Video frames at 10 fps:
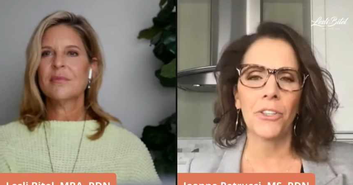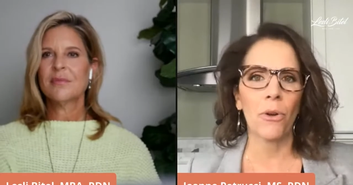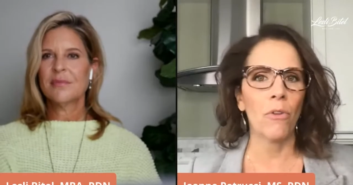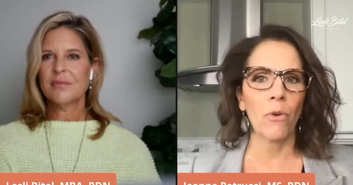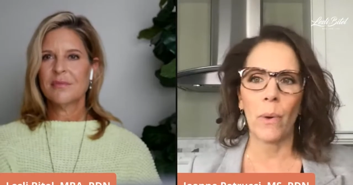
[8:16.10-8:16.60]
Speaker 1: to
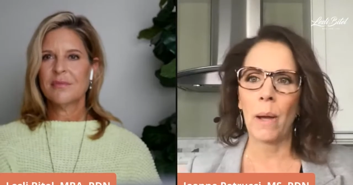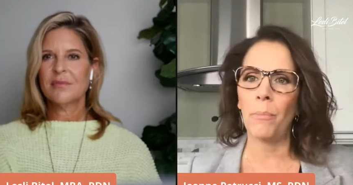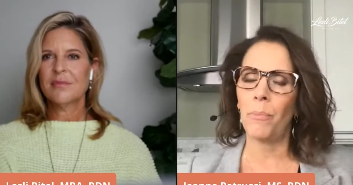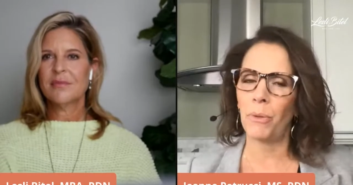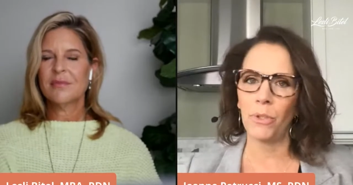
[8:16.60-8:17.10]
their
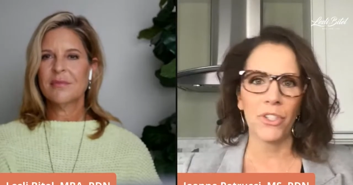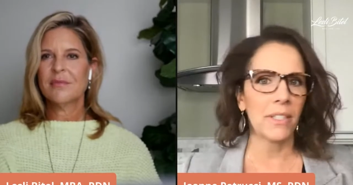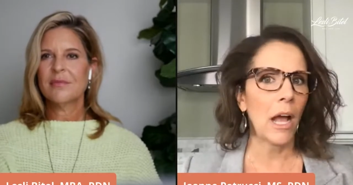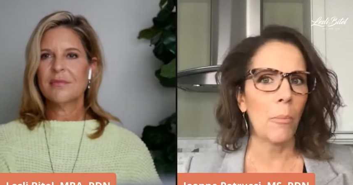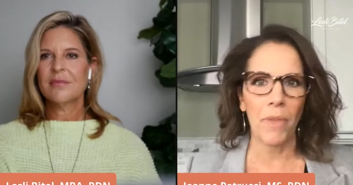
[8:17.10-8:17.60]
overwhelm, but will
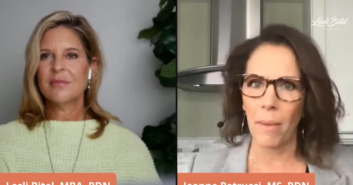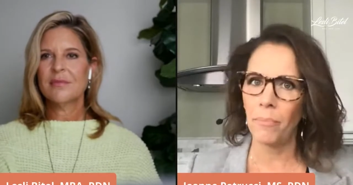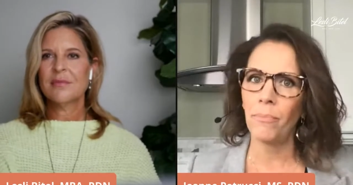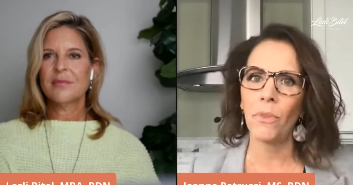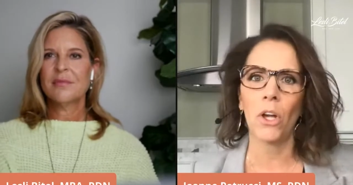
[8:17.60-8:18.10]
just help
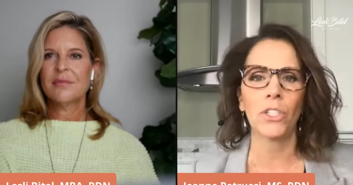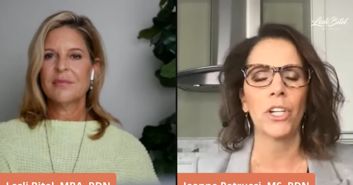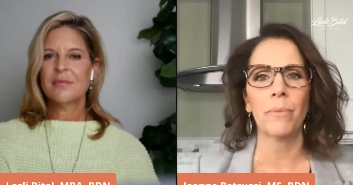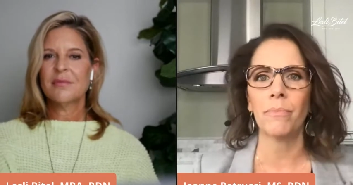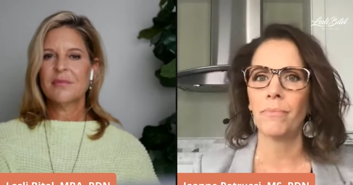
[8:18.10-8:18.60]
them
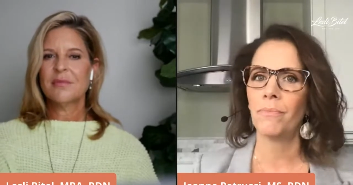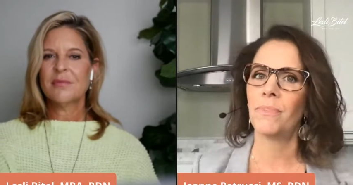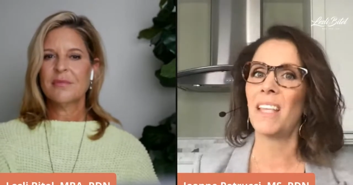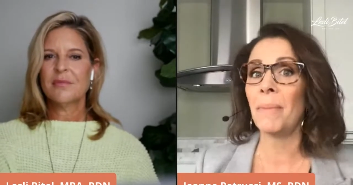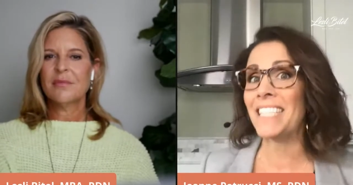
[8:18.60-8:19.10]
long-term.
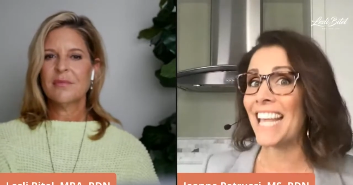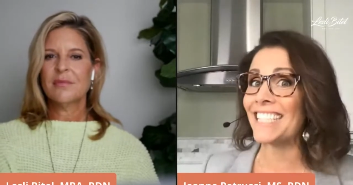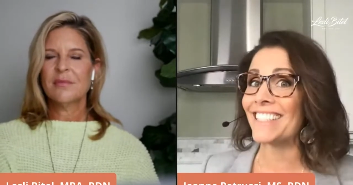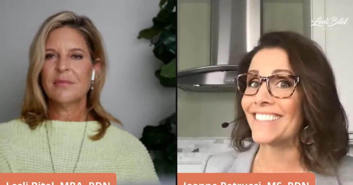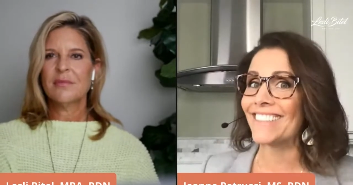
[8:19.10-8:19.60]
Does that make
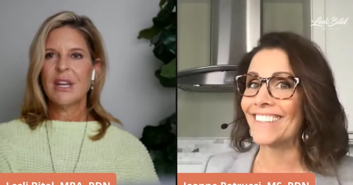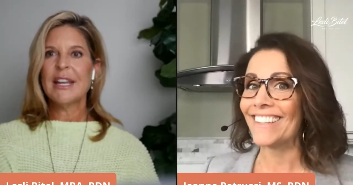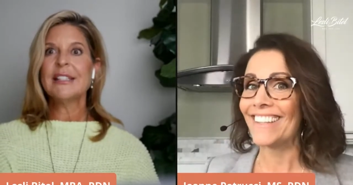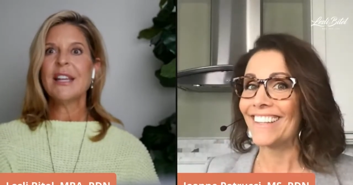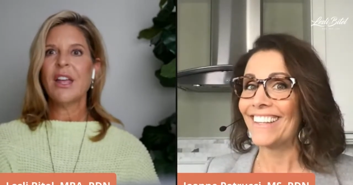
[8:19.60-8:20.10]
sense?
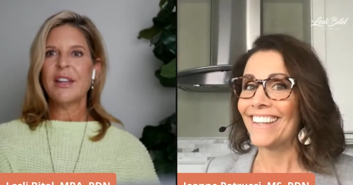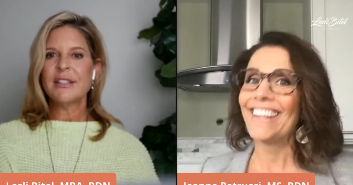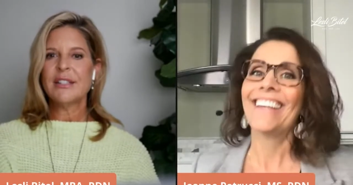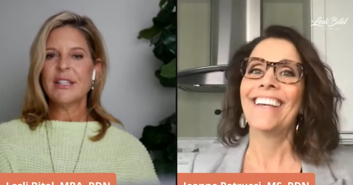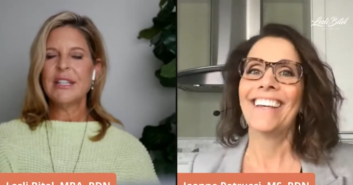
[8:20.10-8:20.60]
It
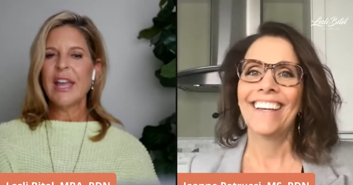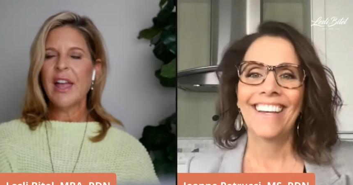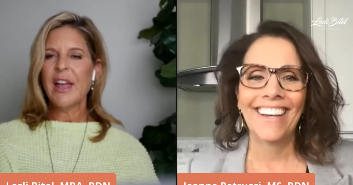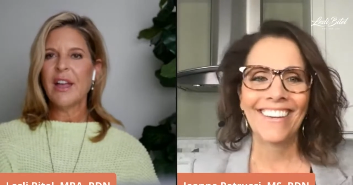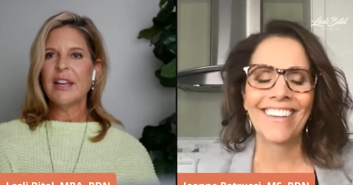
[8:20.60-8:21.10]
does.
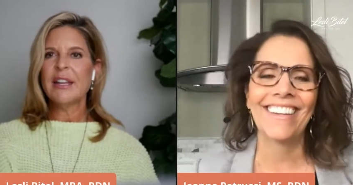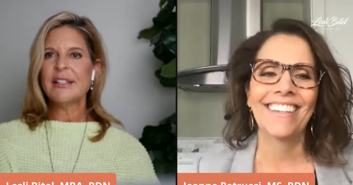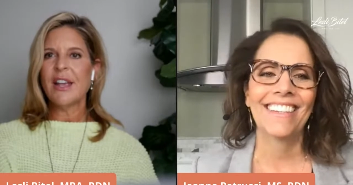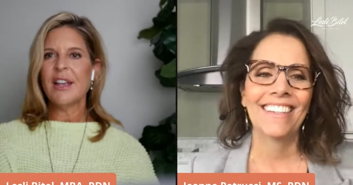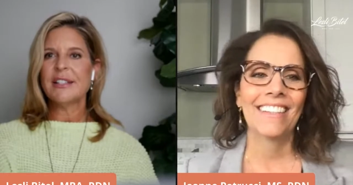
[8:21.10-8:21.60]
Yeah, okay.
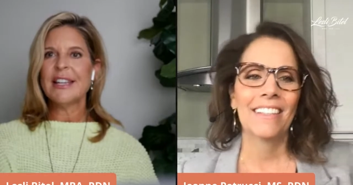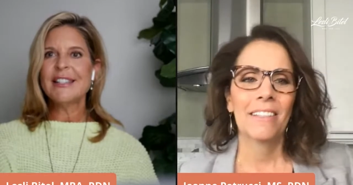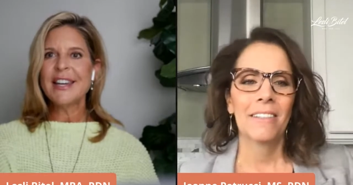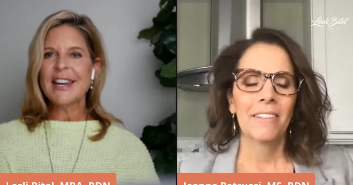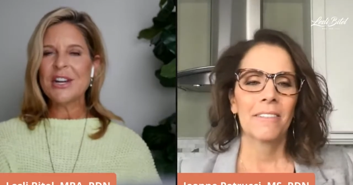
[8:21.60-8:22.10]
It does.
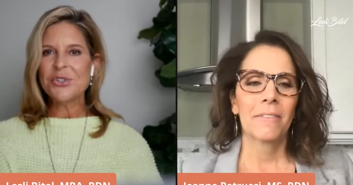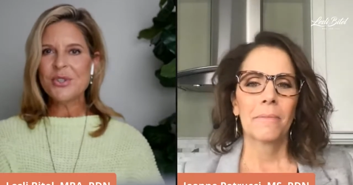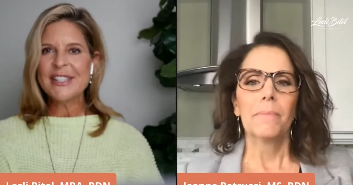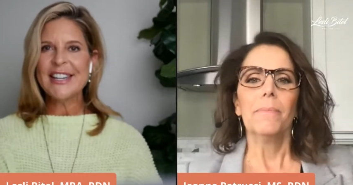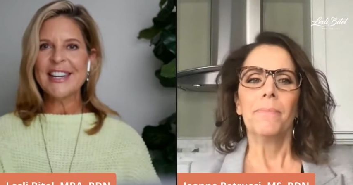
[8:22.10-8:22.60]
Speaker 2: Isn't it
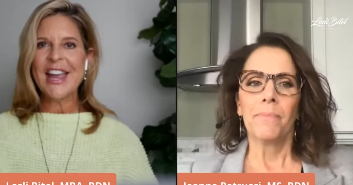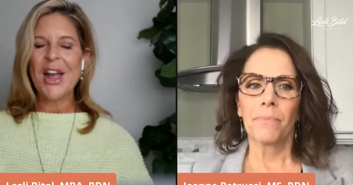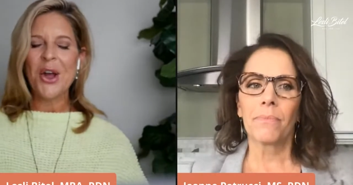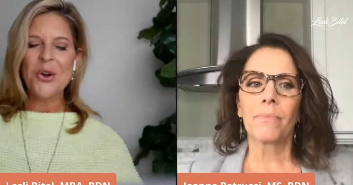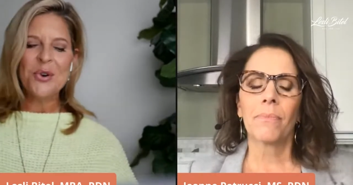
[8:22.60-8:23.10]

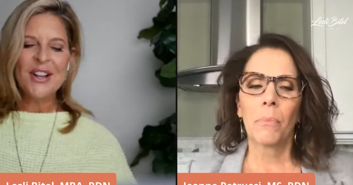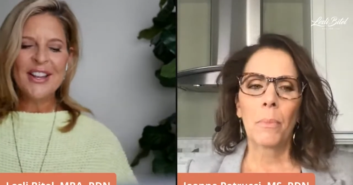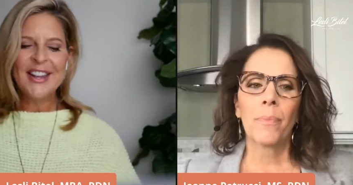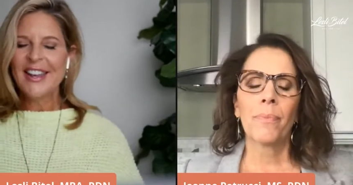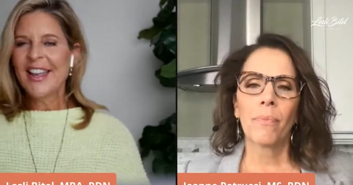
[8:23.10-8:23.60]
interesting
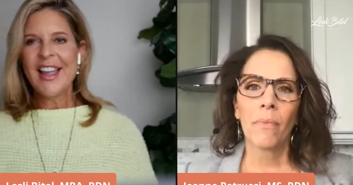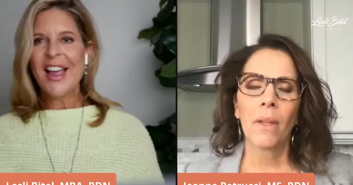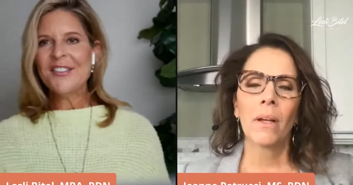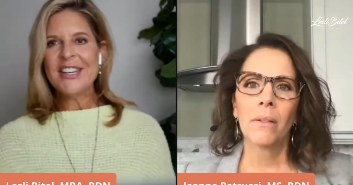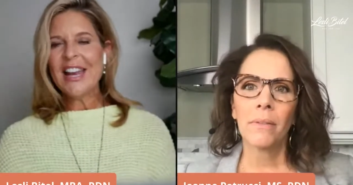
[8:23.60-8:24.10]
how,
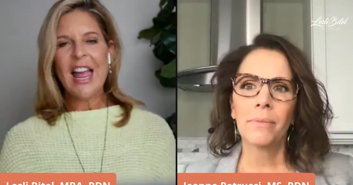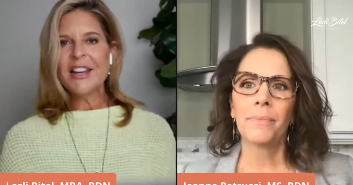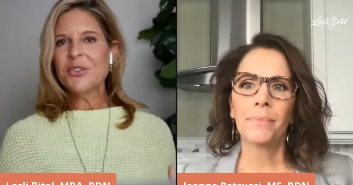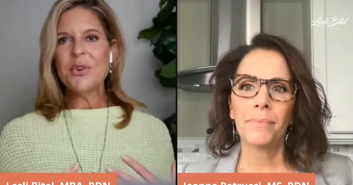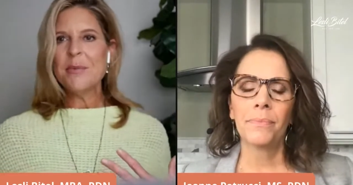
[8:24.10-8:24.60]
I
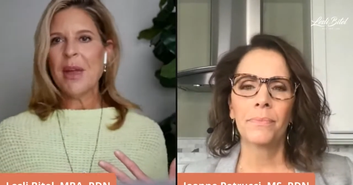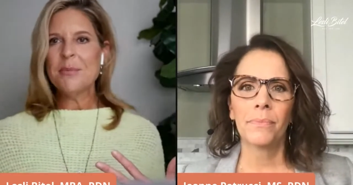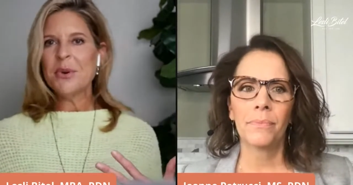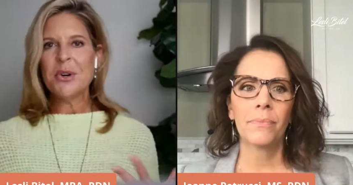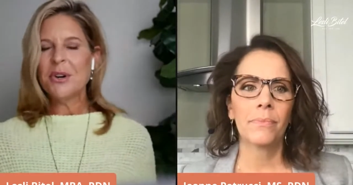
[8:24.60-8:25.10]
mean, I can
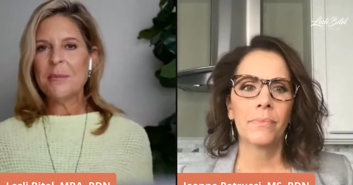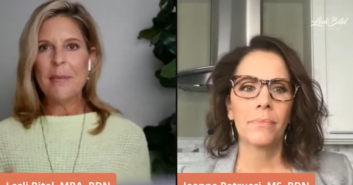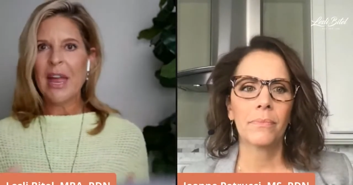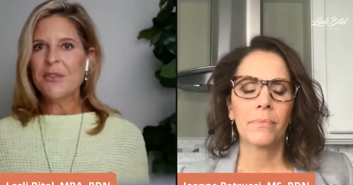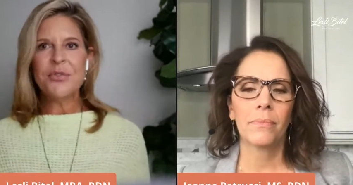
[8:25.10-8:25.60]

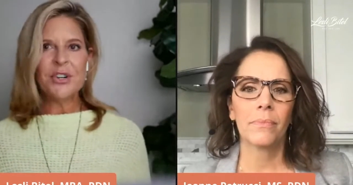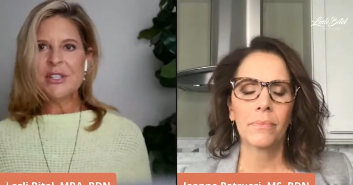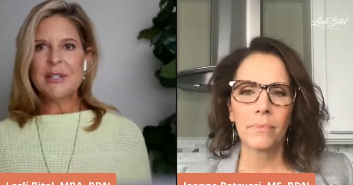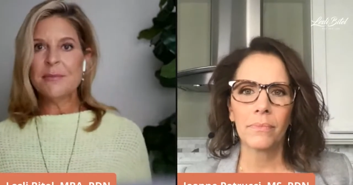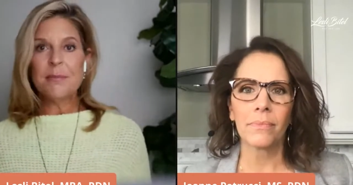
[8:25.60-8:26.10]
remember my
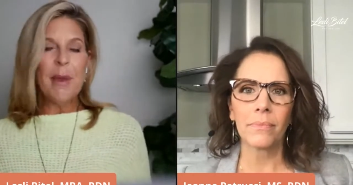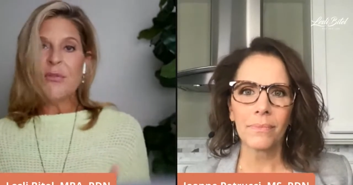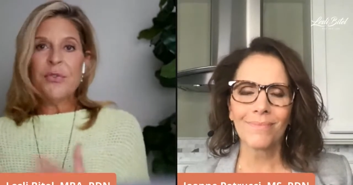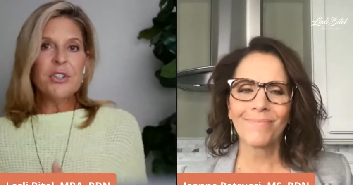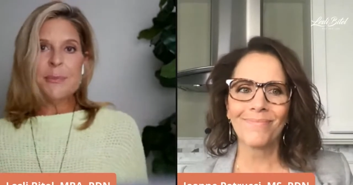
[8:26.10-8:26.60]

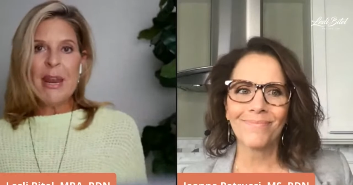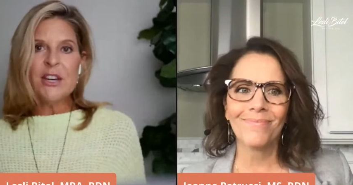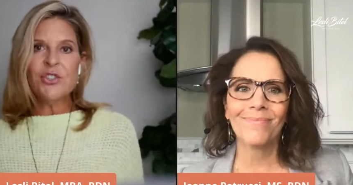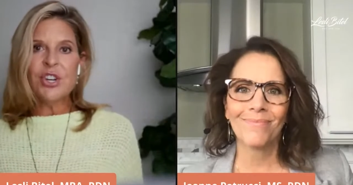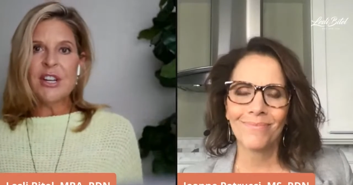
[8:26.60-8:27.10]

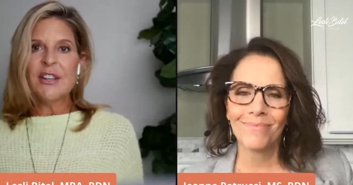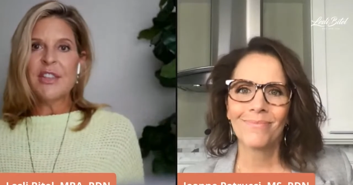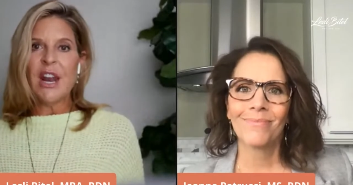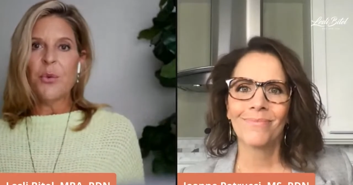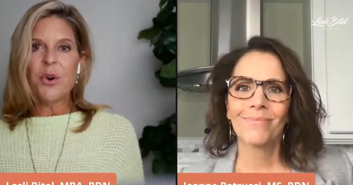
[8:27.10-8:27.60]
first
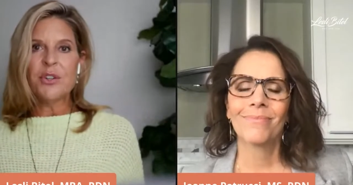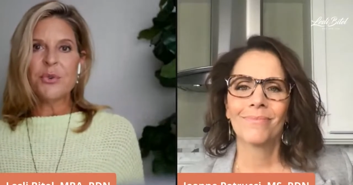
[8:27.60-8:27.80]
patient that I